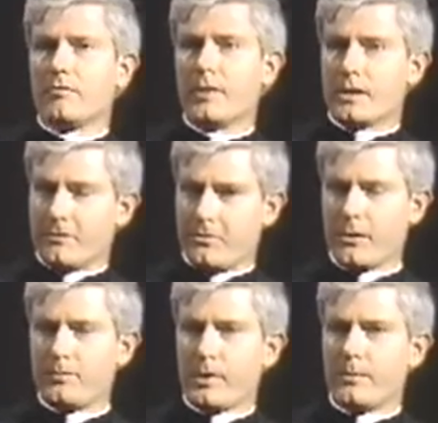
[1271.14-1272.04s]
Make a
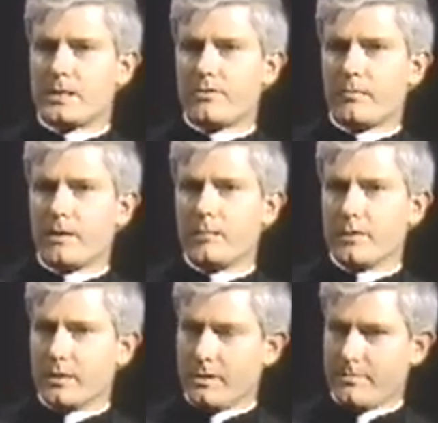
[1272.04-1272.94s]
firm purpose of
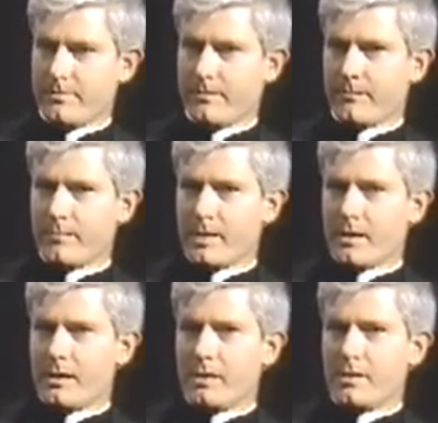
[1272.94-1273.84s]
amendment
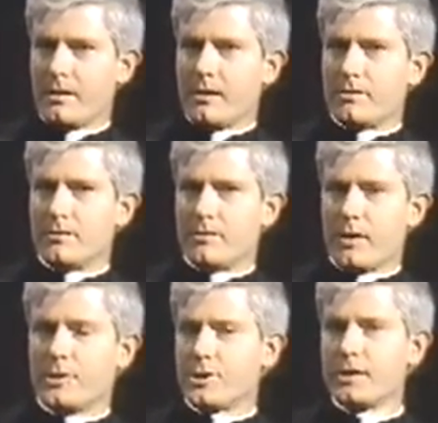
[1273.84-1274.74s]
to try
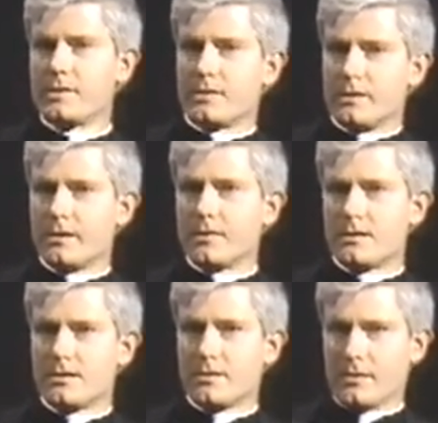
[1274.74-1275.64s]
to change the
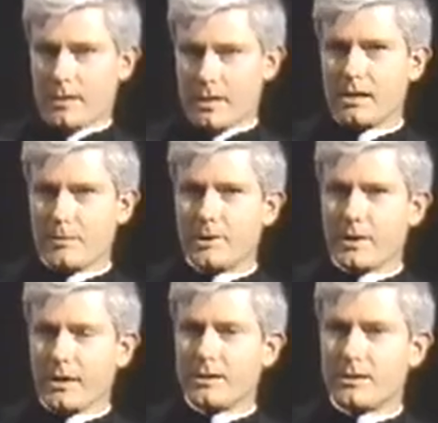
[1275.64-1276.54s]
things that need to be
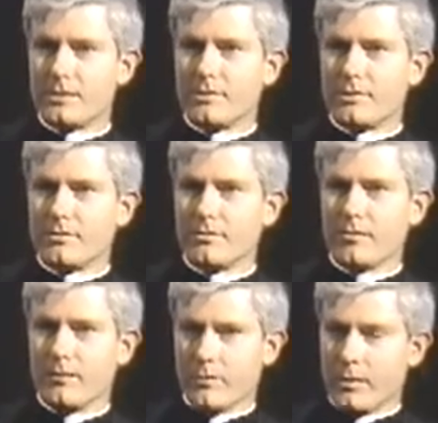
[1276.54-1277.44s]
changed to
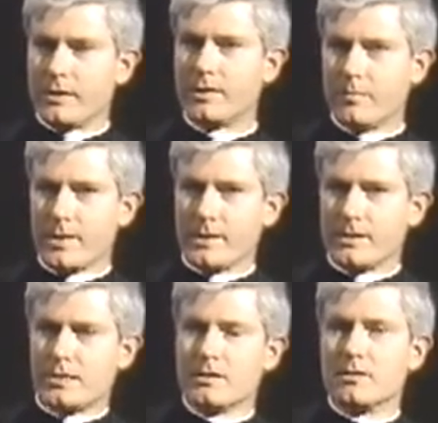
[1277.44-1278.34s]
avoid committing
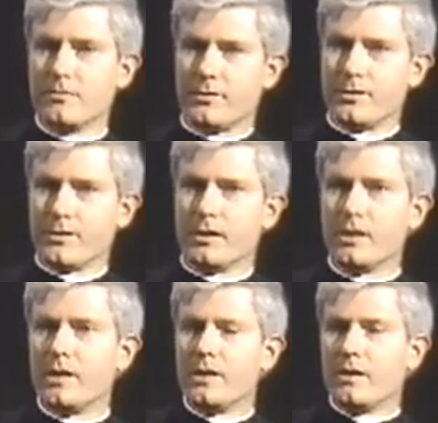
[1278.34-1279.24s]
these sins in the future.
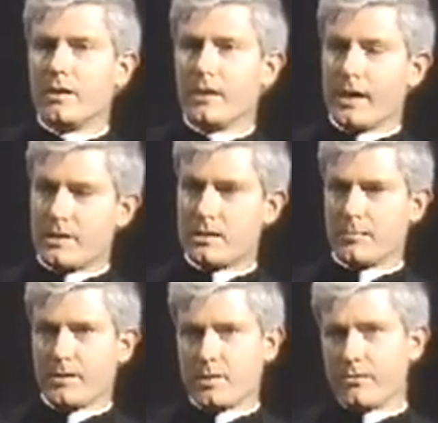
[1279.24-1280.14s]
And ask the
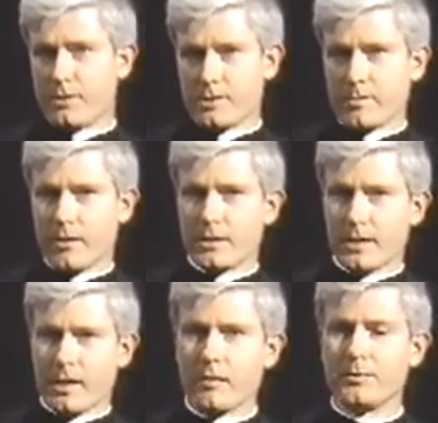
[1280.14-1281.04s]
Blessed Virgin Mary
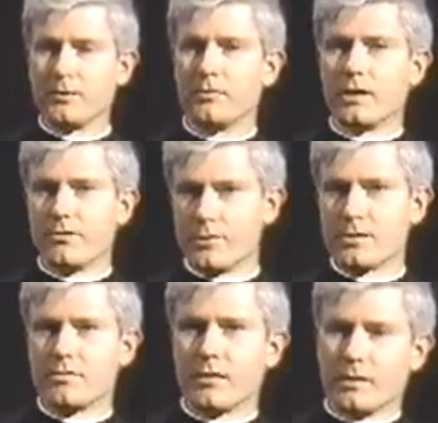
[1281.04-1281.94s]
to help you and give you the
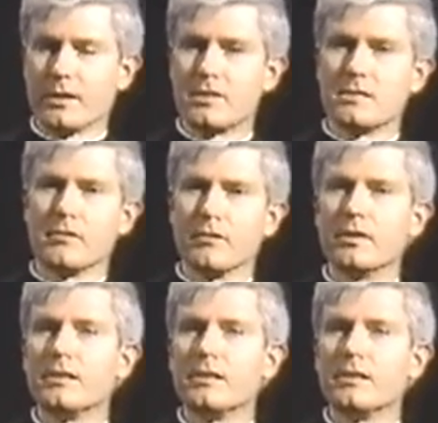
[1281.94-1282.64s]
strength necessary